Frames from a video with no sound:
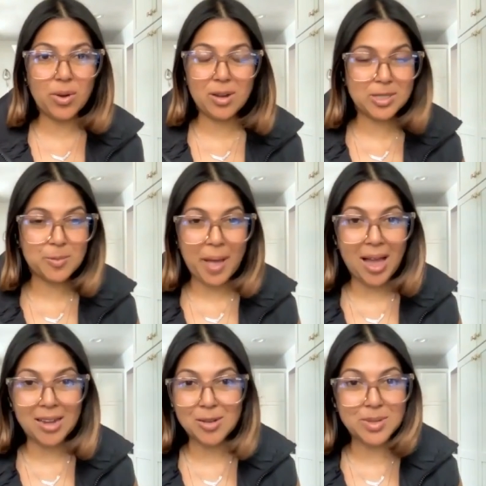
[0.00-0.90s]
when it was
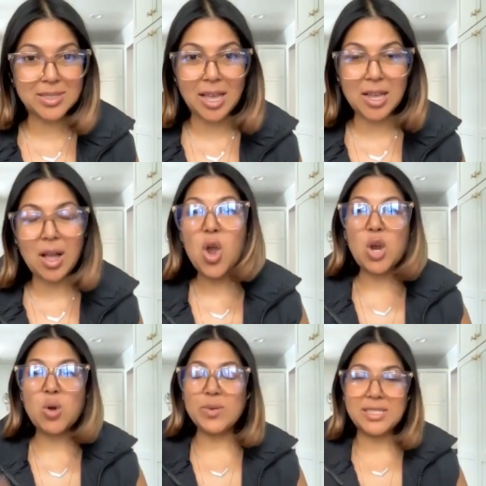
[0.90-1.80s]
bad, it was like,
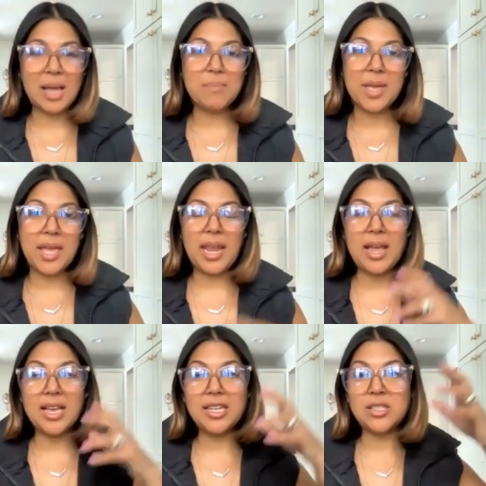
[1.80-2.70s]
resentment
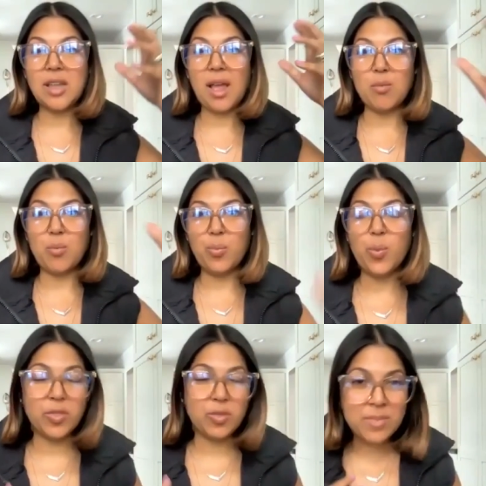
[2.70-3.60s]
and um,
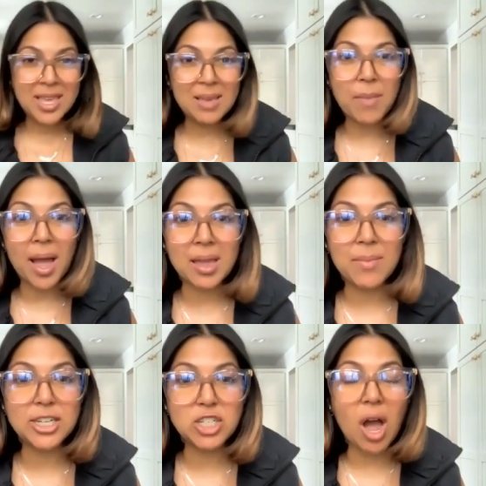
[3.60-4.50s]
with me my
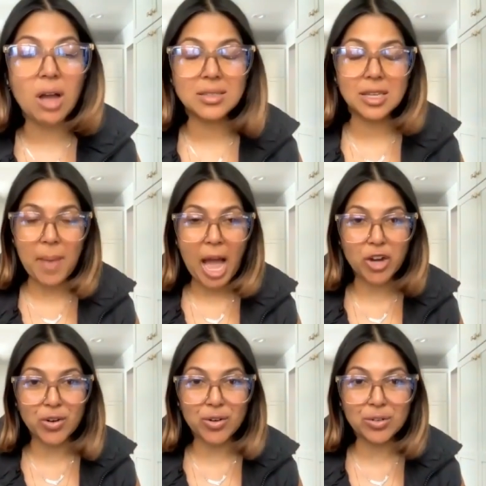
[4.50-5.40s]
my toxic
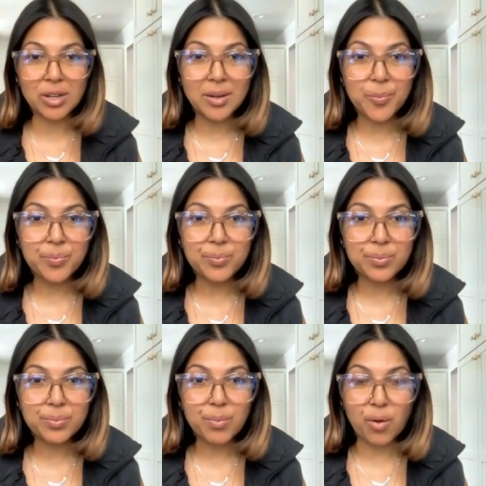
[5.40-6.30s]
pattern
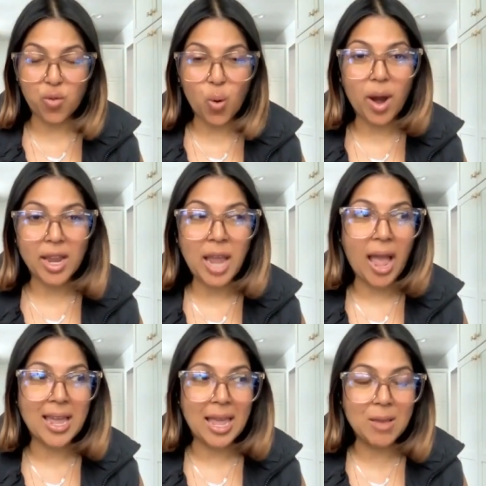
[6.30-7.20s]
before I,
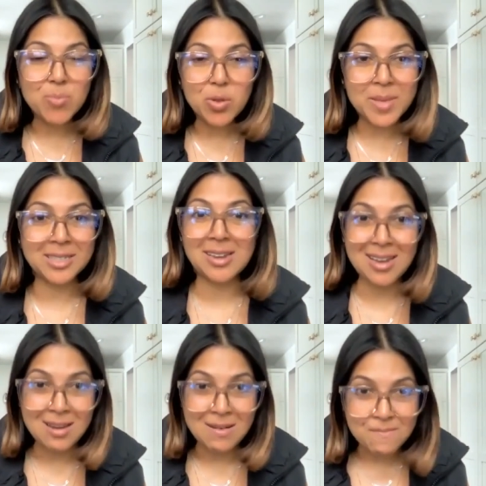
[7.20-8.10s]
I implemented
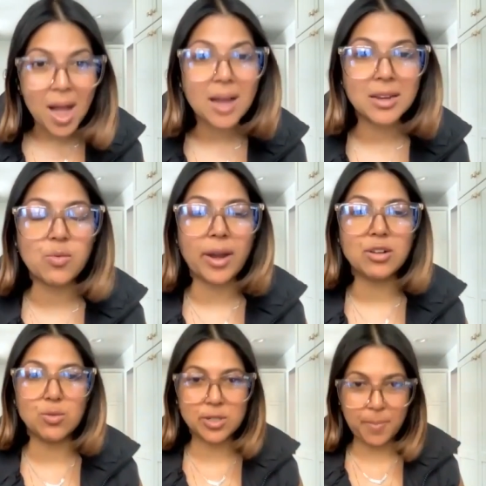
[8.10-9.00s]
and embodied
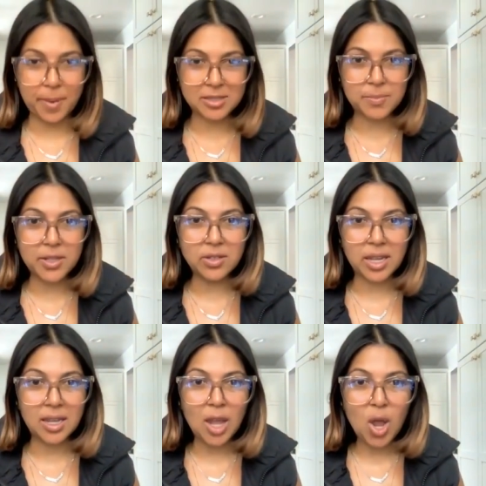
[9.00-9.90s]
radical
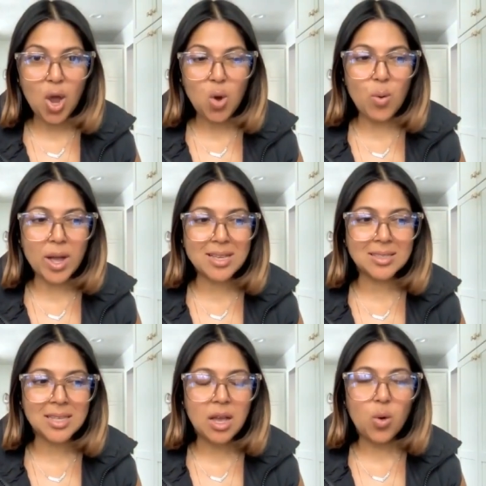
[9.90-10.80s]
responsibility
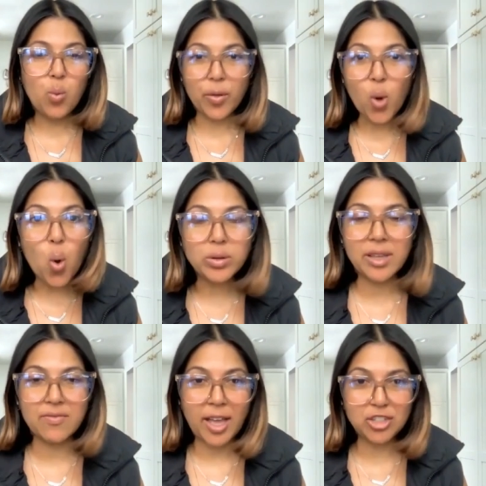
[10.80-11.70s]
was
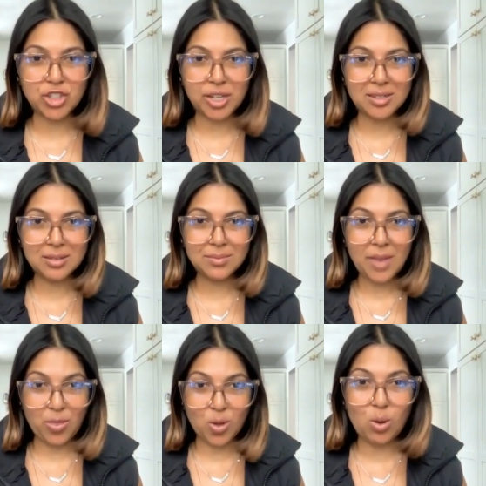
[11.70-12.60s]
withholding affection
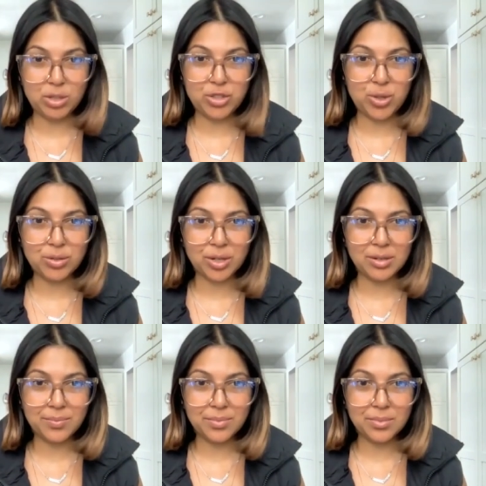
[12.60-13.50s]
and the cold shoulder